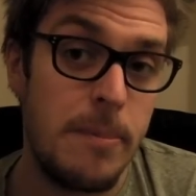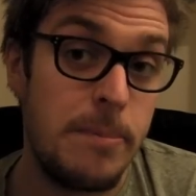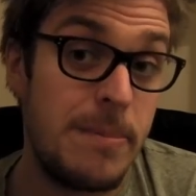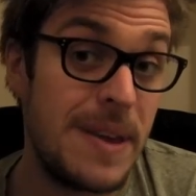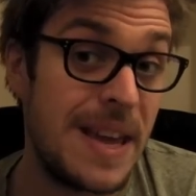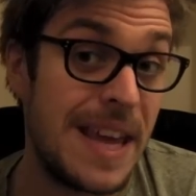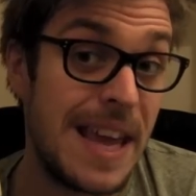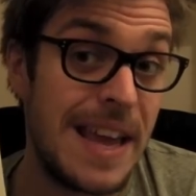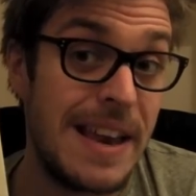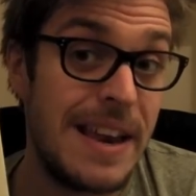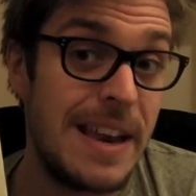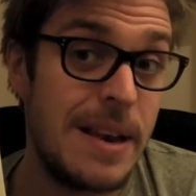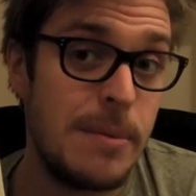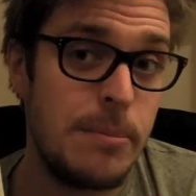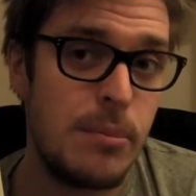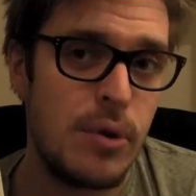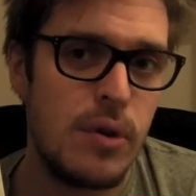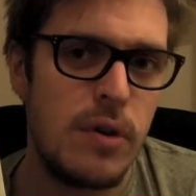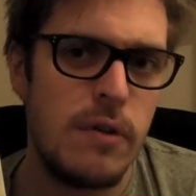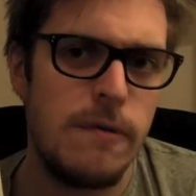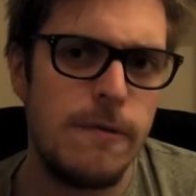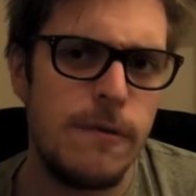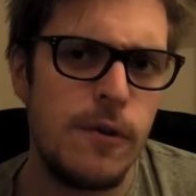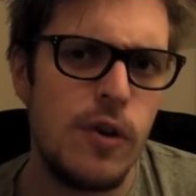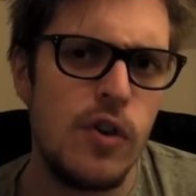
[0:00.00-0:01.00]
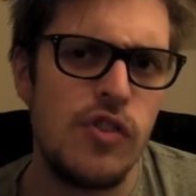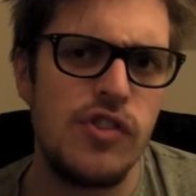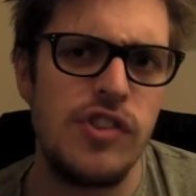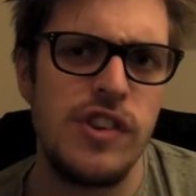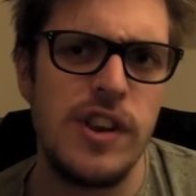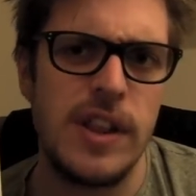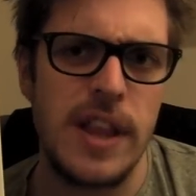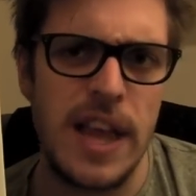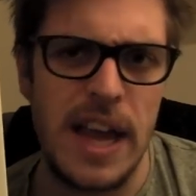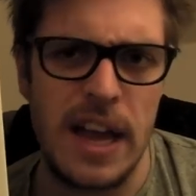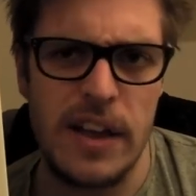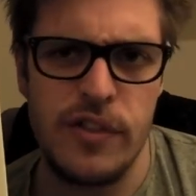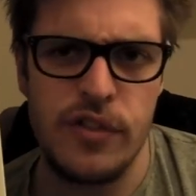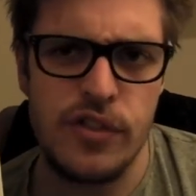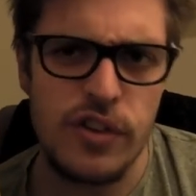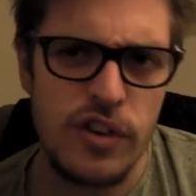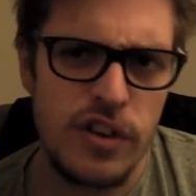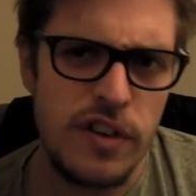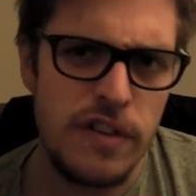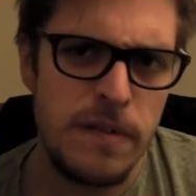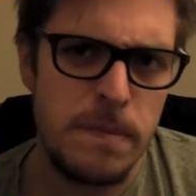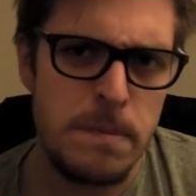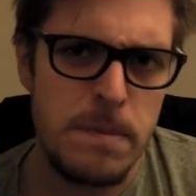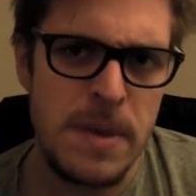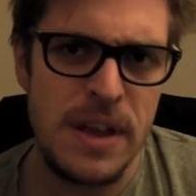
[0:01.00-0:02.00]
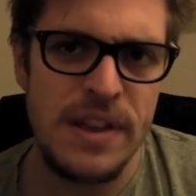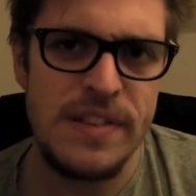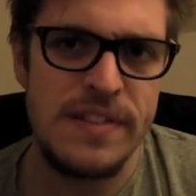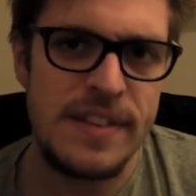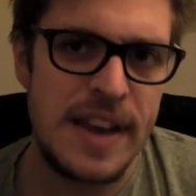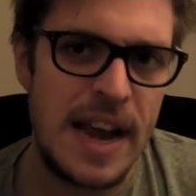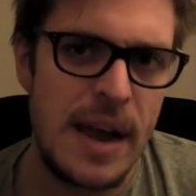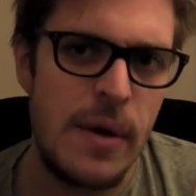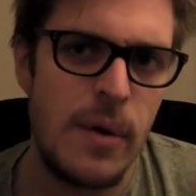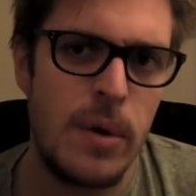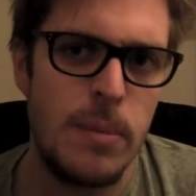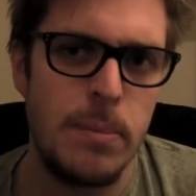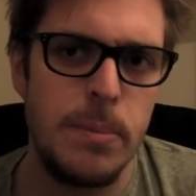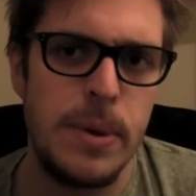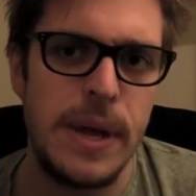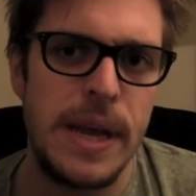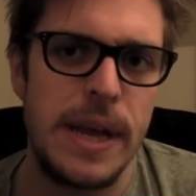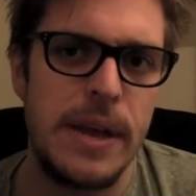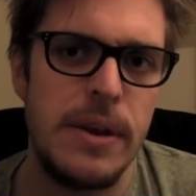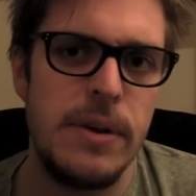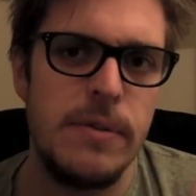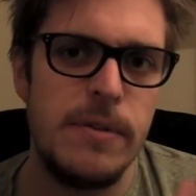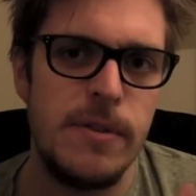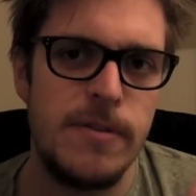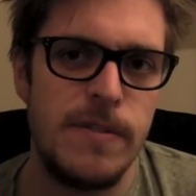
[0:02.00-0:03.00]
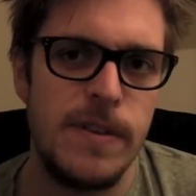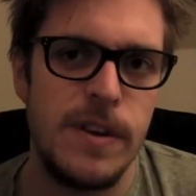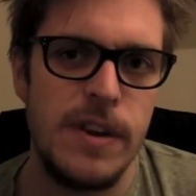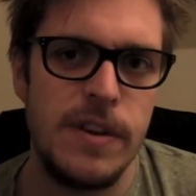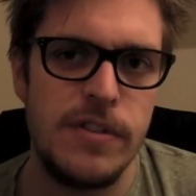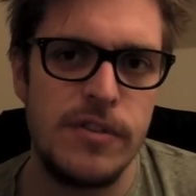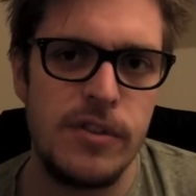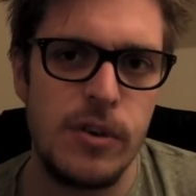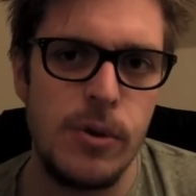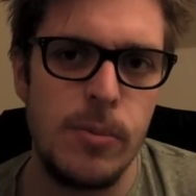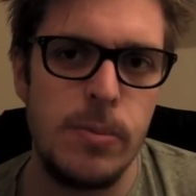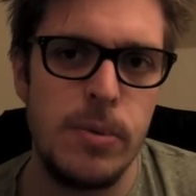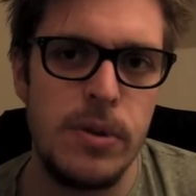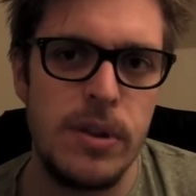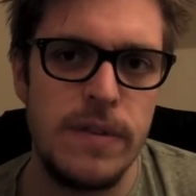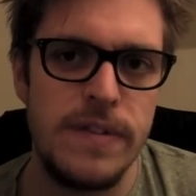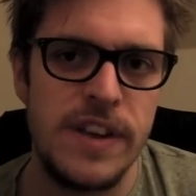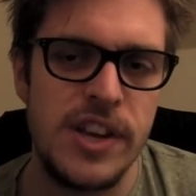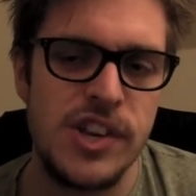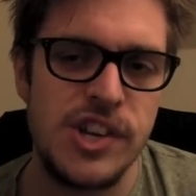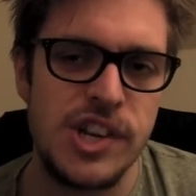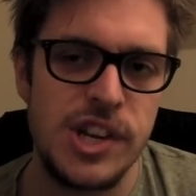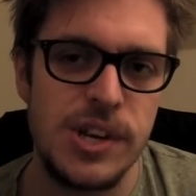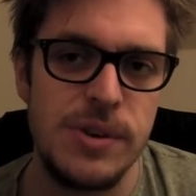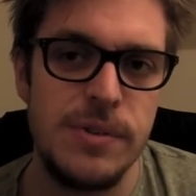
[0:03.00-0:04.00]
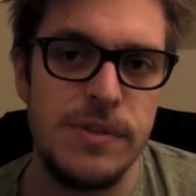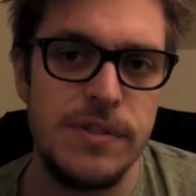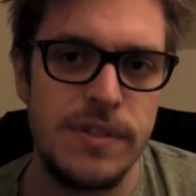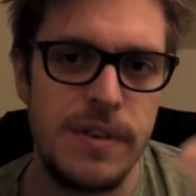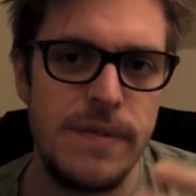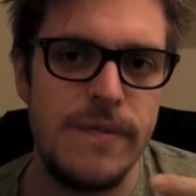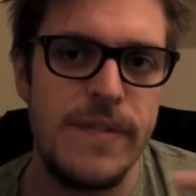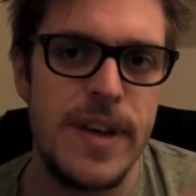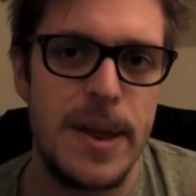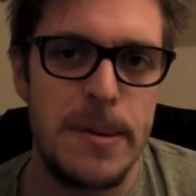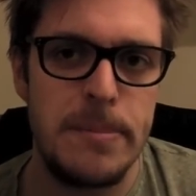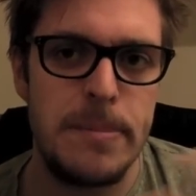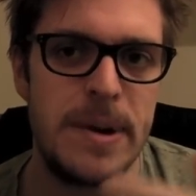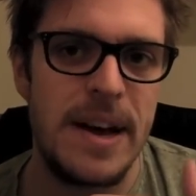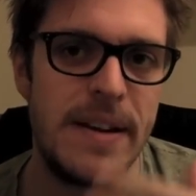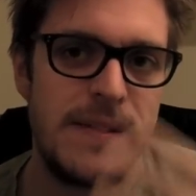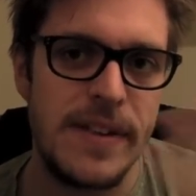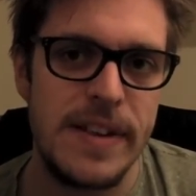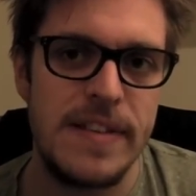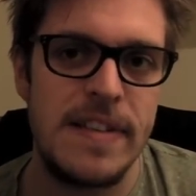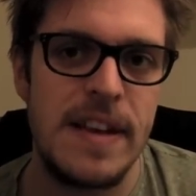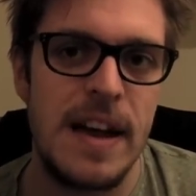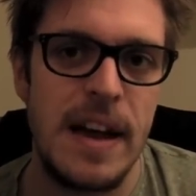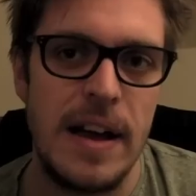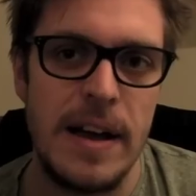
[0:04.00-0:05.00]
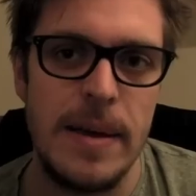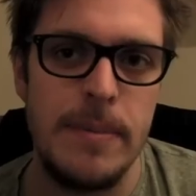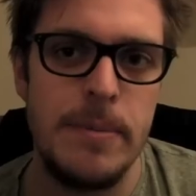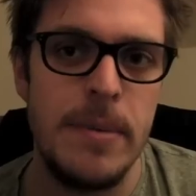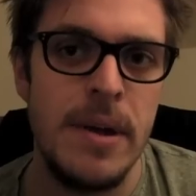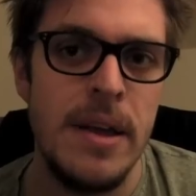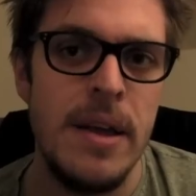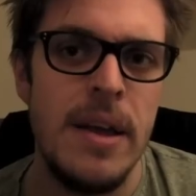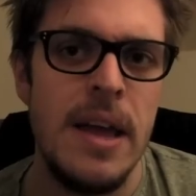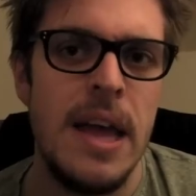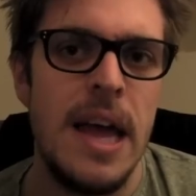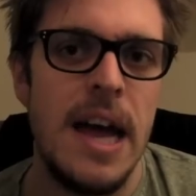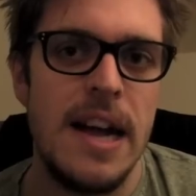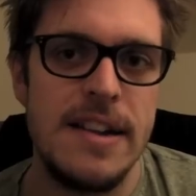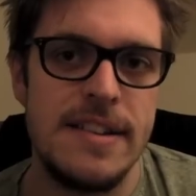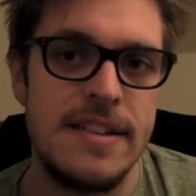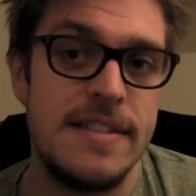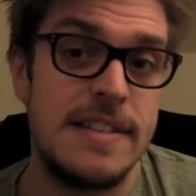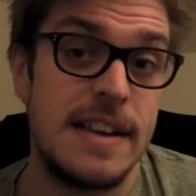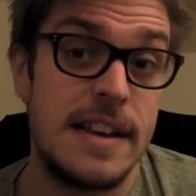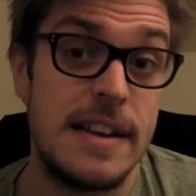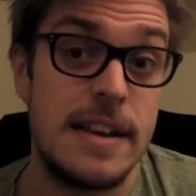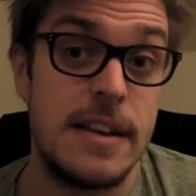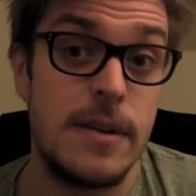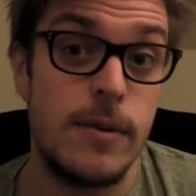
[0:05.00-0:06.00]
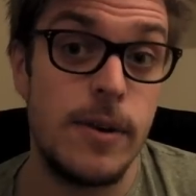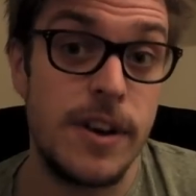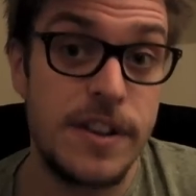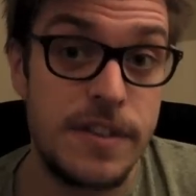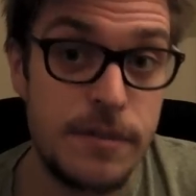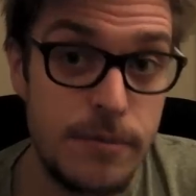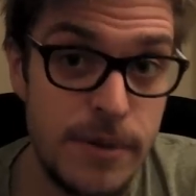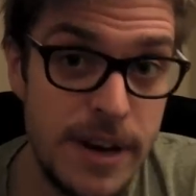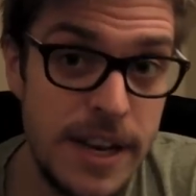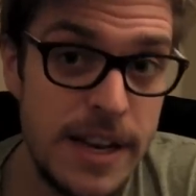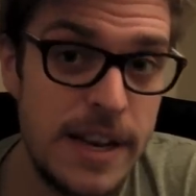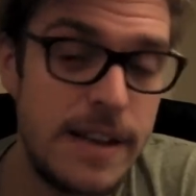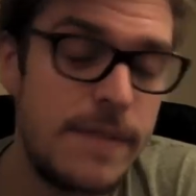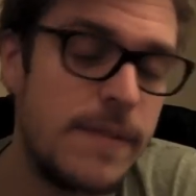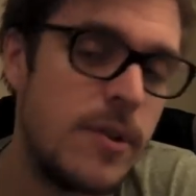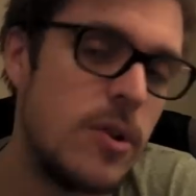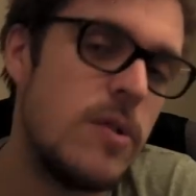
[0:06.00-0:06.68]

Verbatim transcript: beginning, but unfortunately I sort of missed out on picking up the first couple of issues, and then by the time I decided I wanted to read it,